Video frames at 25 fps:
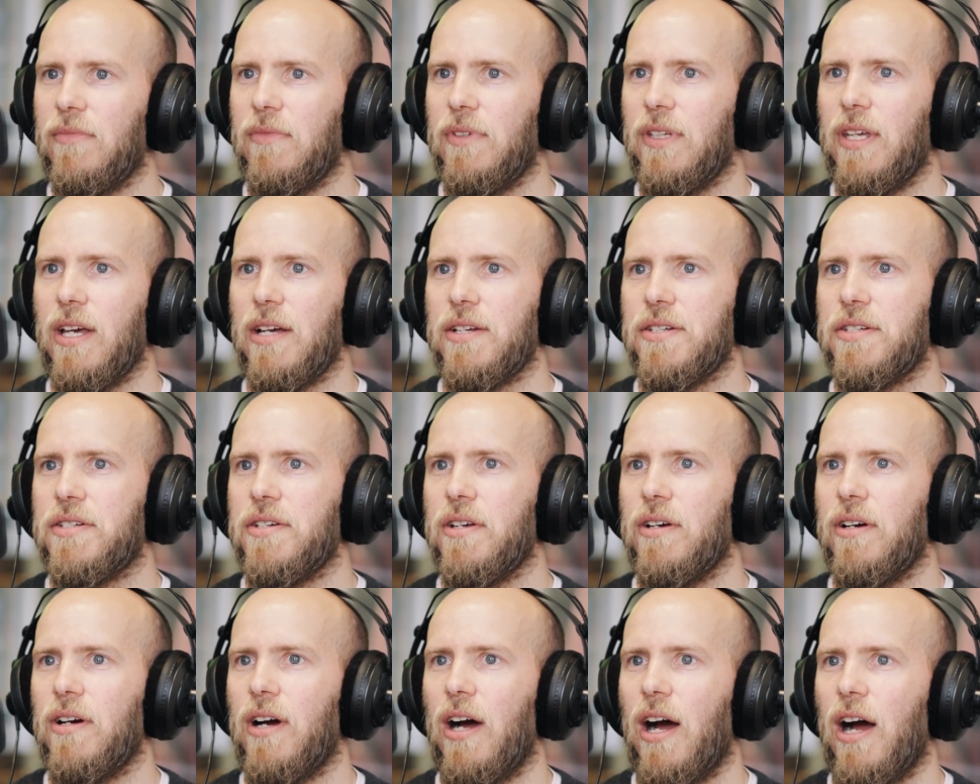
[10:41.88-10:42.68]
Yeah,
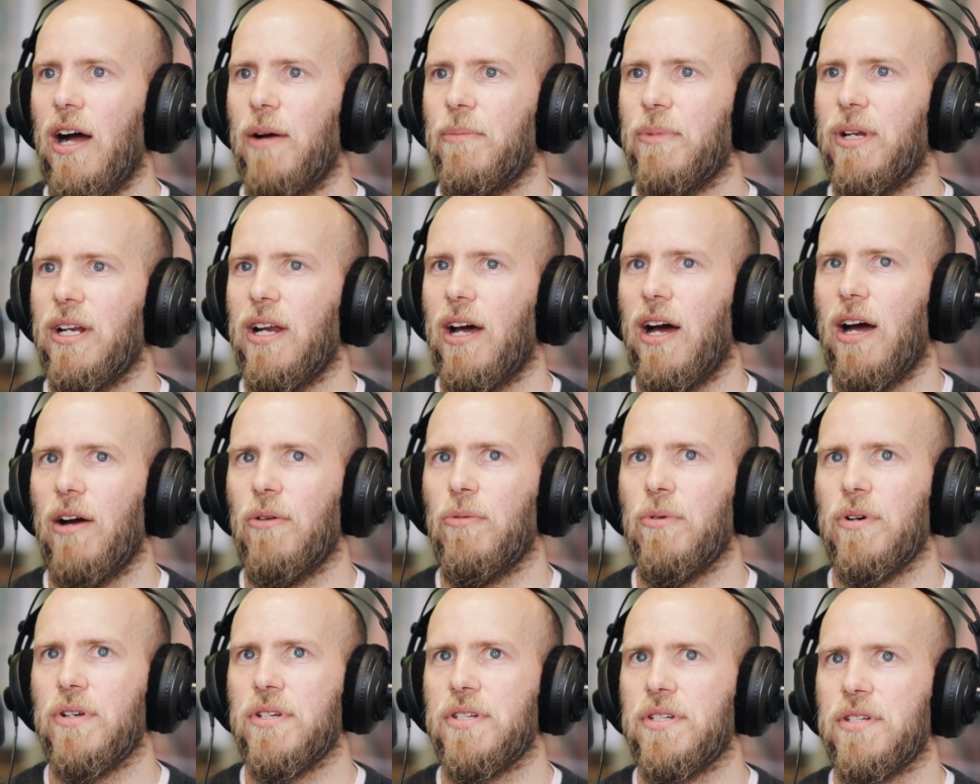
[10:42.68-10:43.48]
so I mean, I
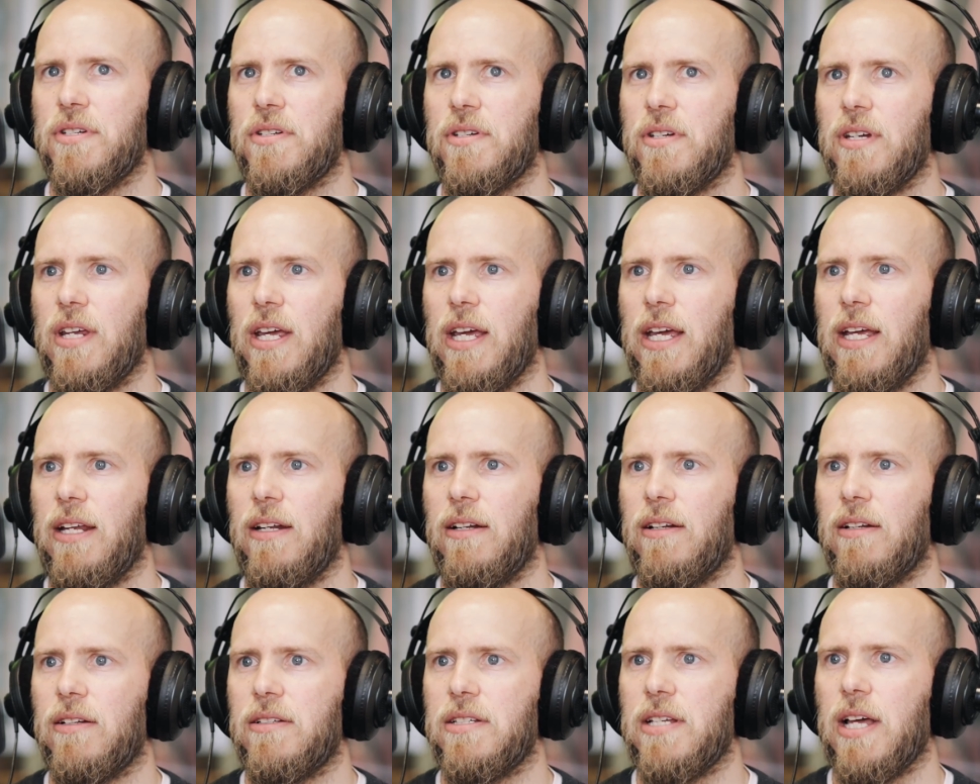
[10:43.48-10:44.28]
was
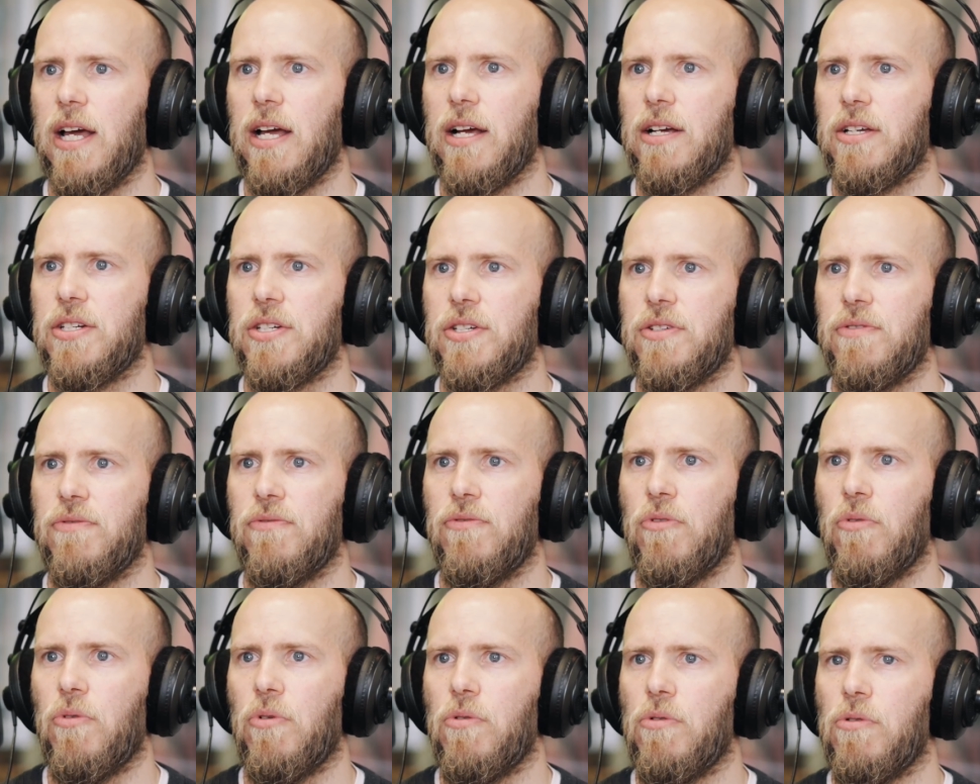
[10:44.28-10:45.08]
in tax
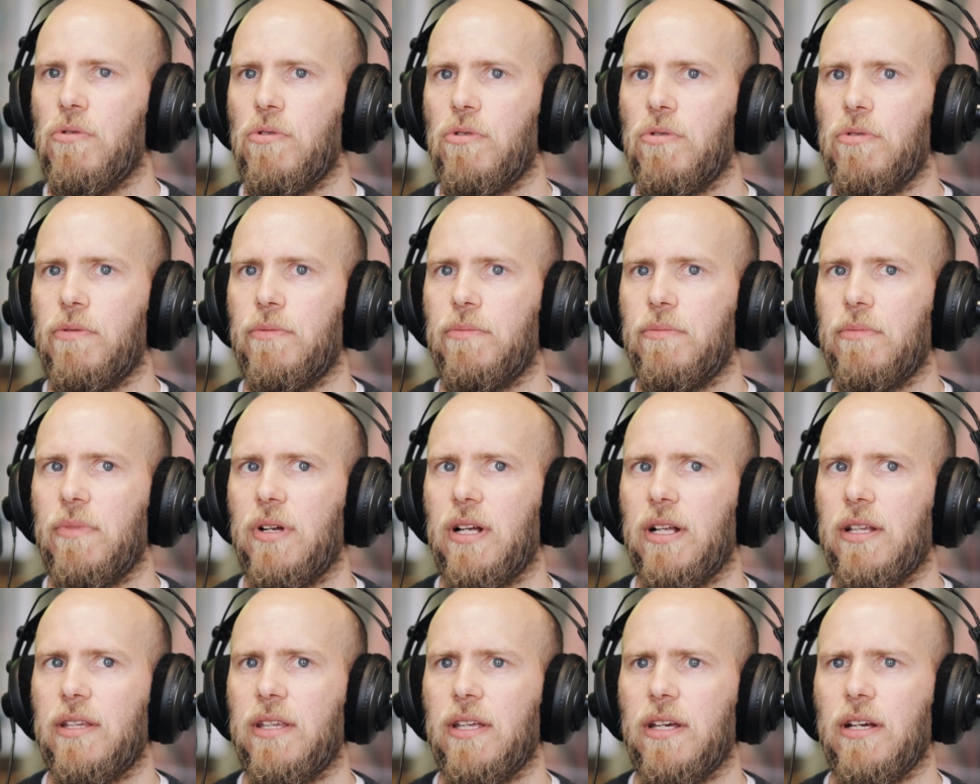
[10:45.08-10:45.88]
for
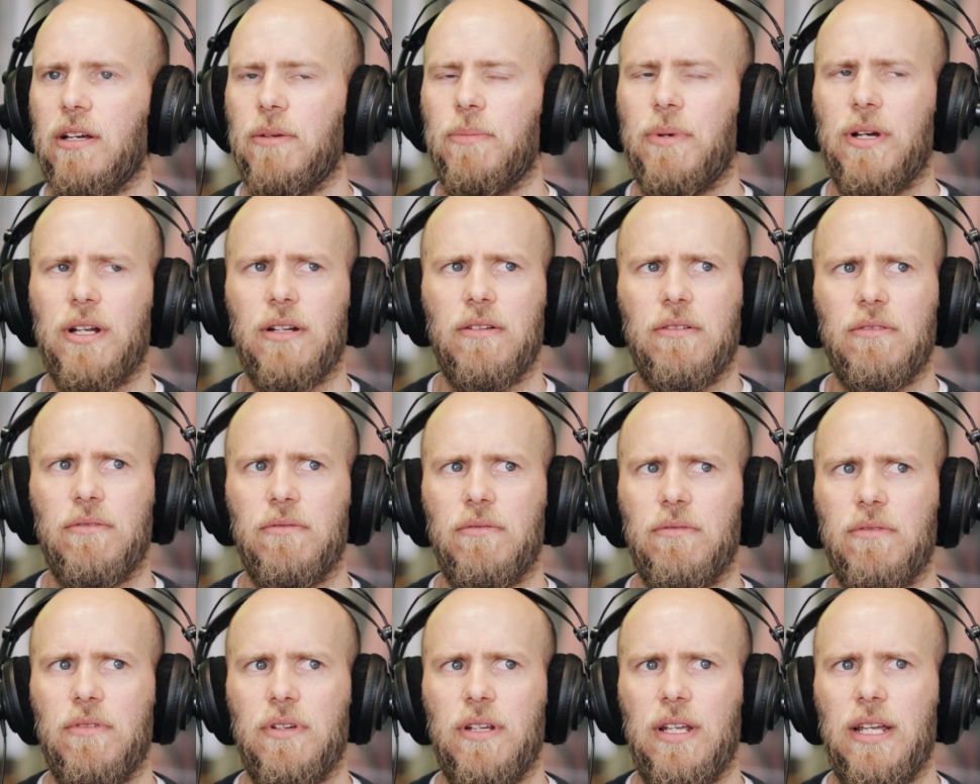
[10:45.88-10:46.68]
I think about
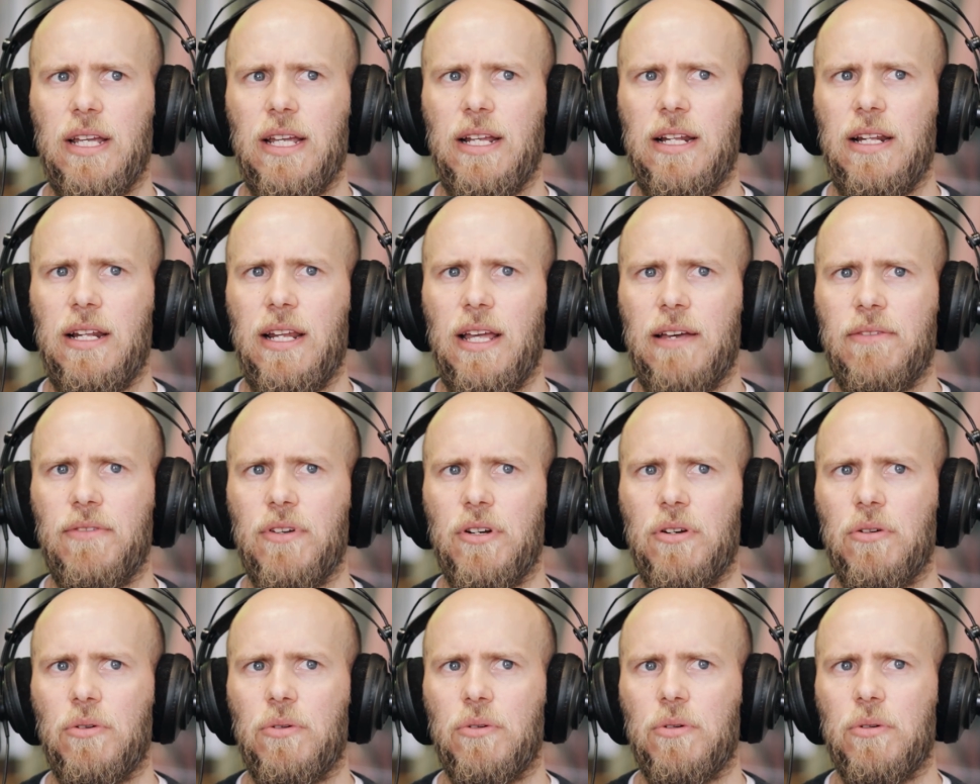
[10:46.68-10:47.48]

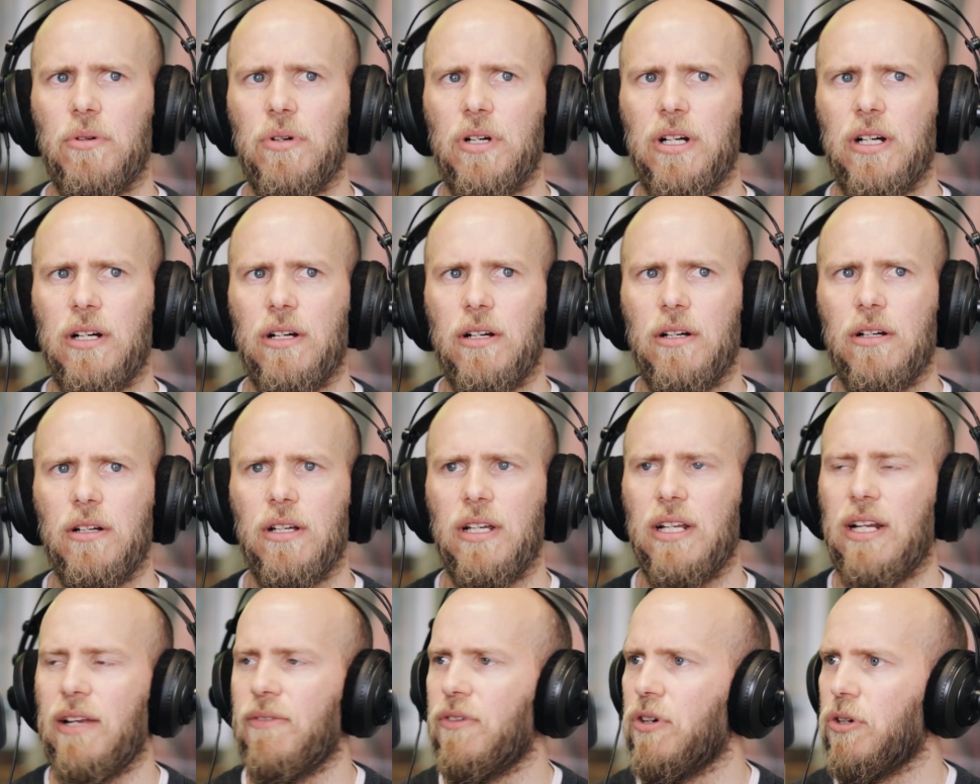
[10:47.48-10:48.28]
11 or uh,
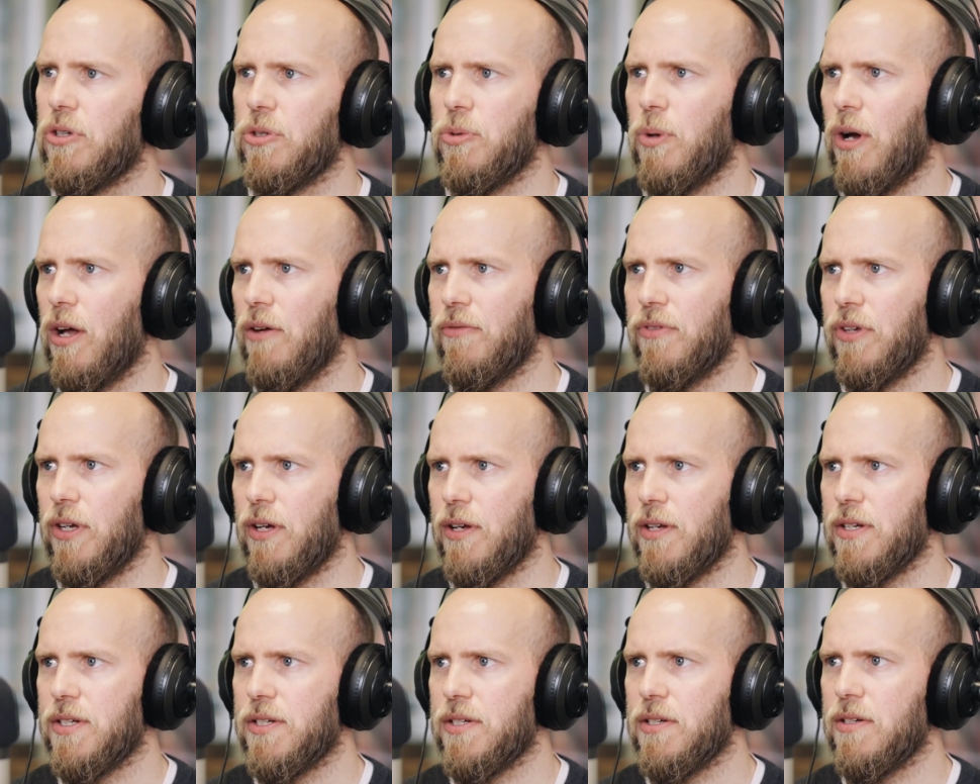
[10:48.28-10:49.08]
11 or 12
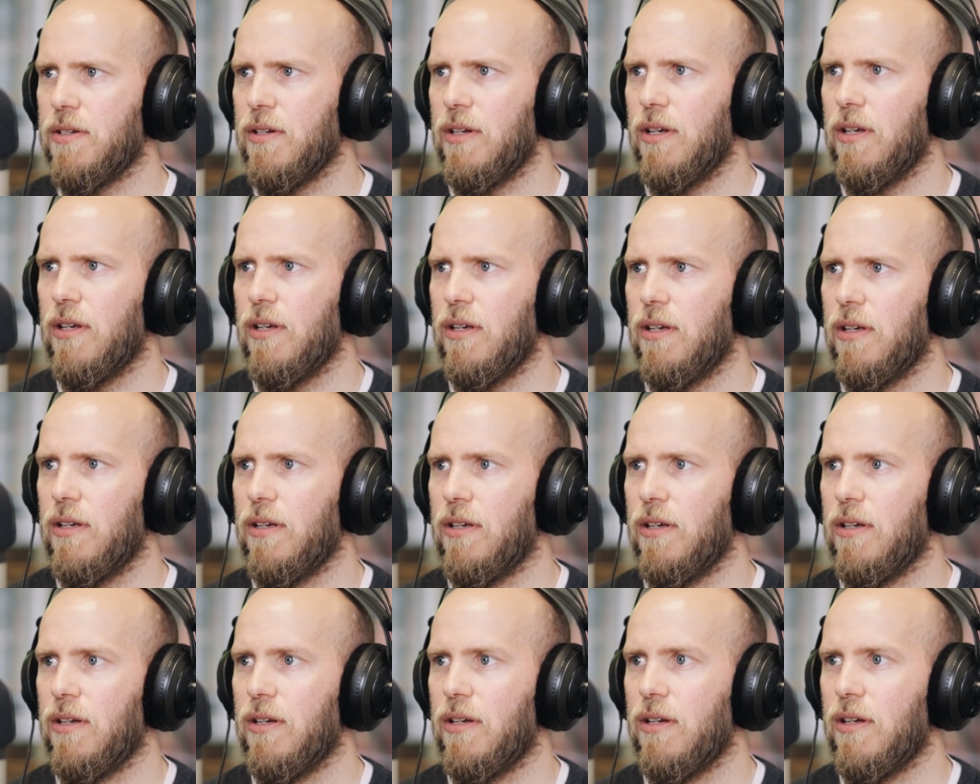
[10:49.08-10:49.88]
years is
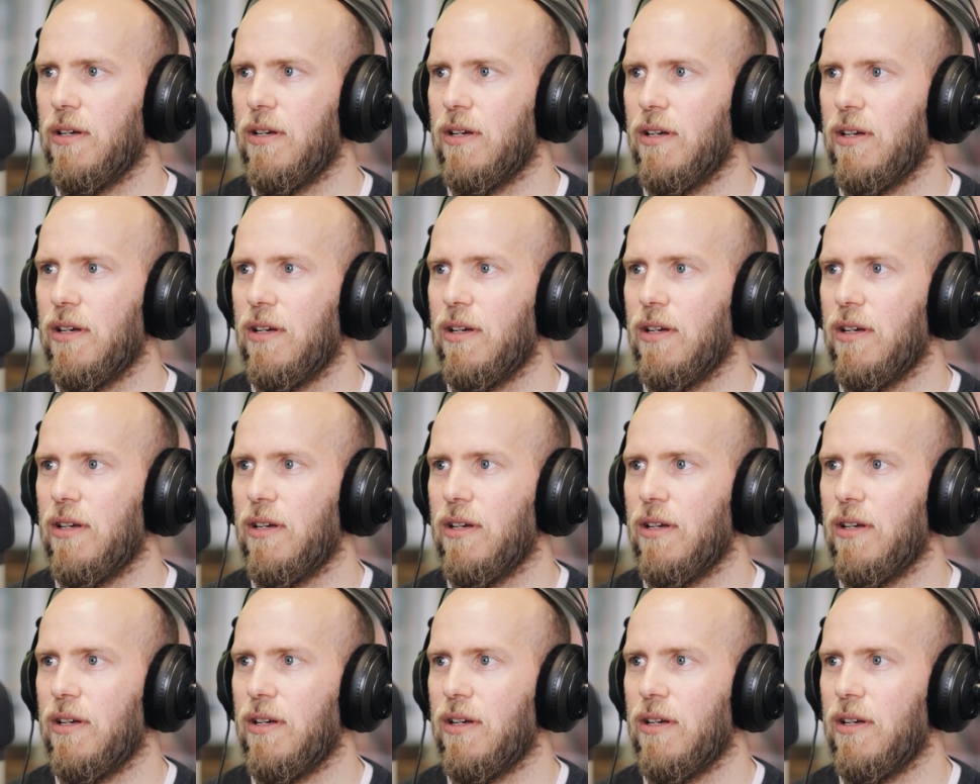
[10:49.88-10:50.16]
this through